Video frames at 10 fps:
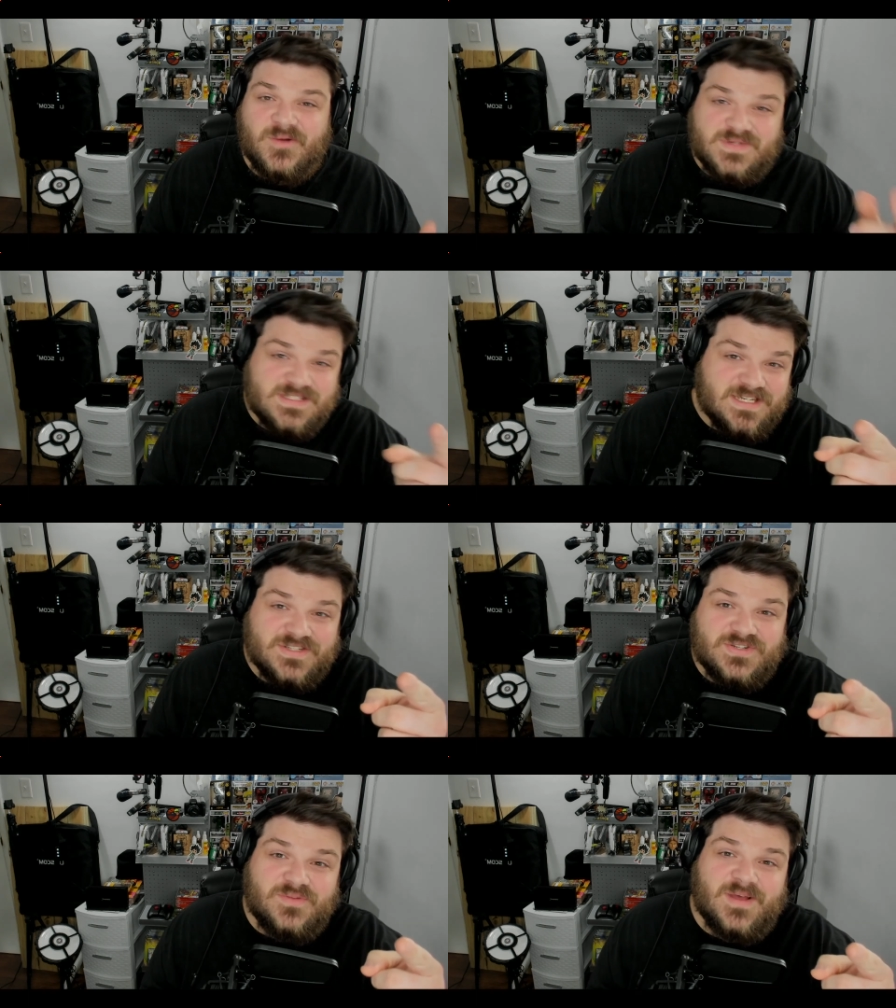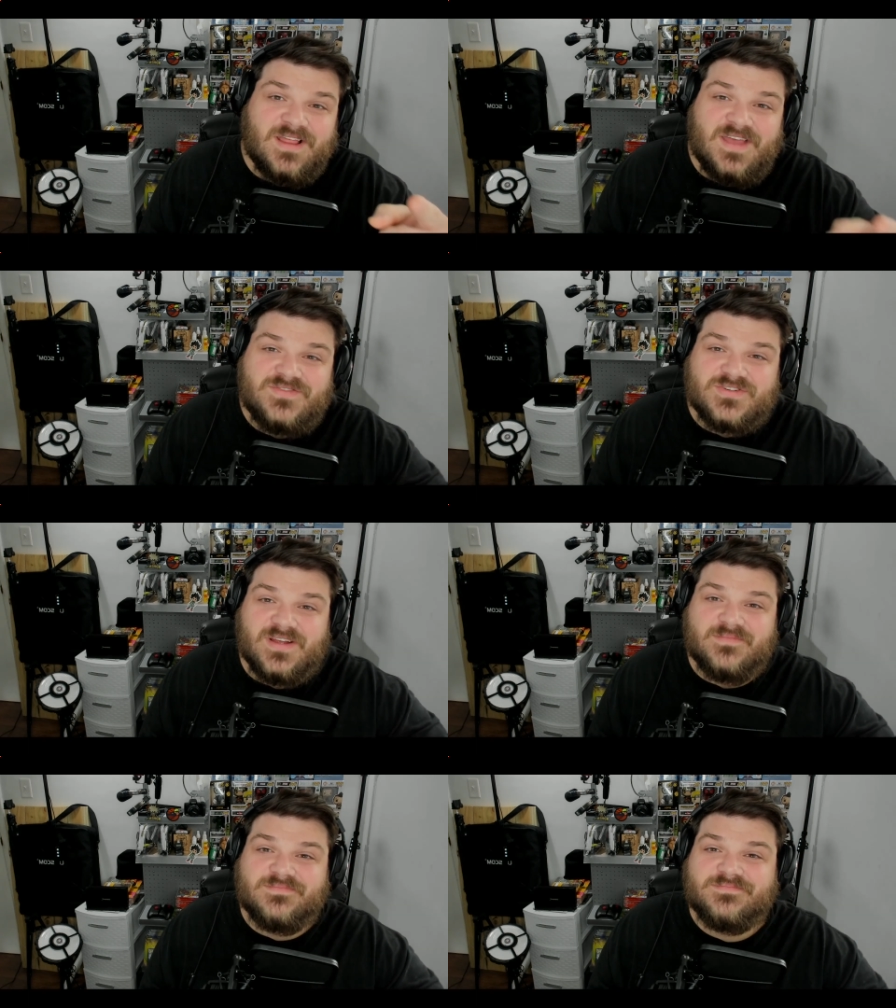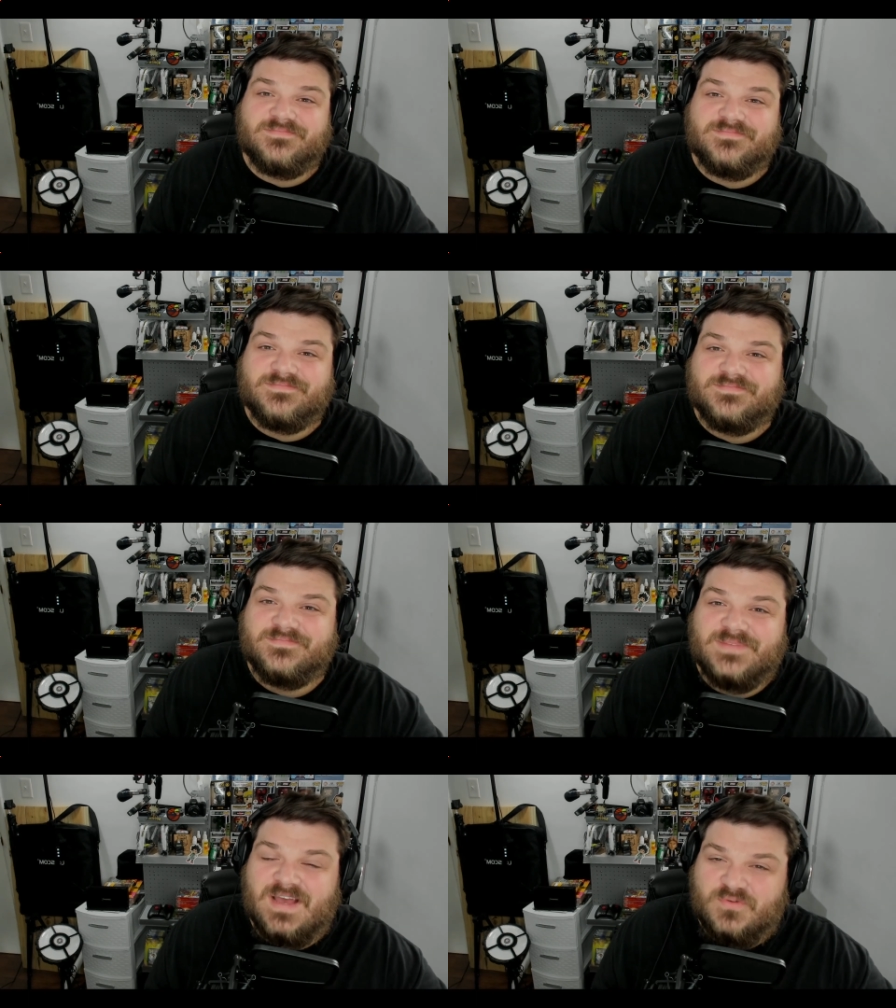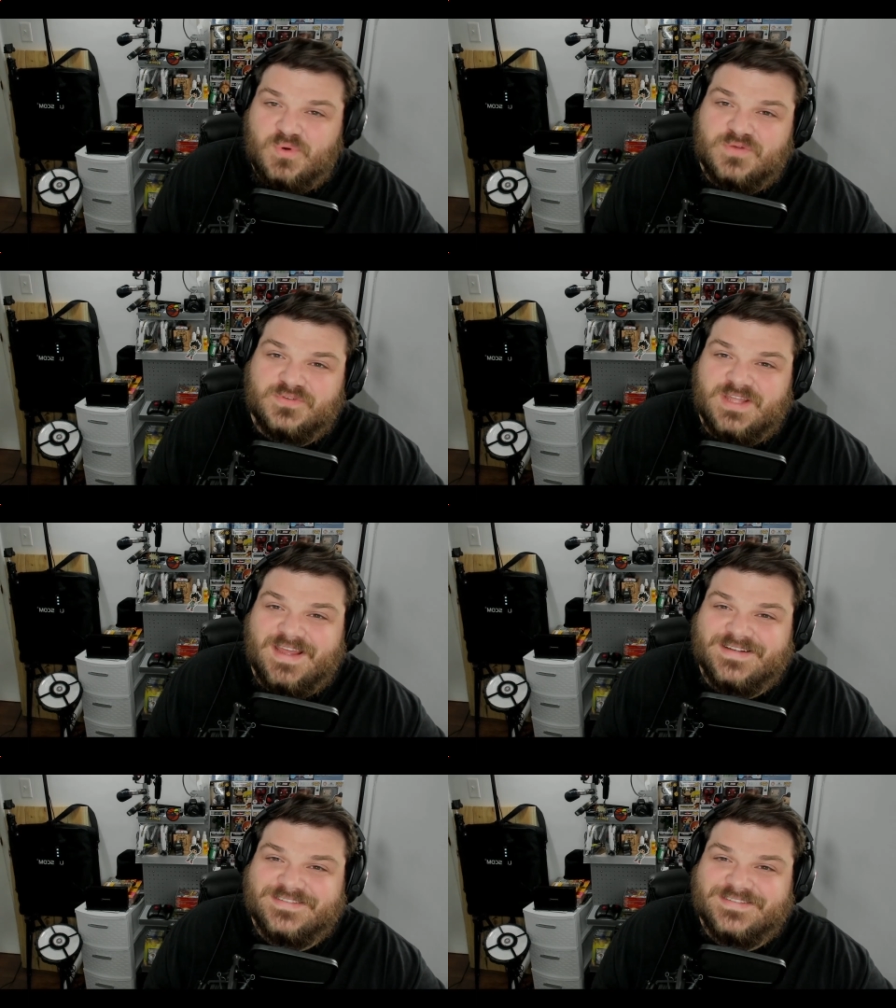hope to see you soon in my live stream. Have a wonderful day.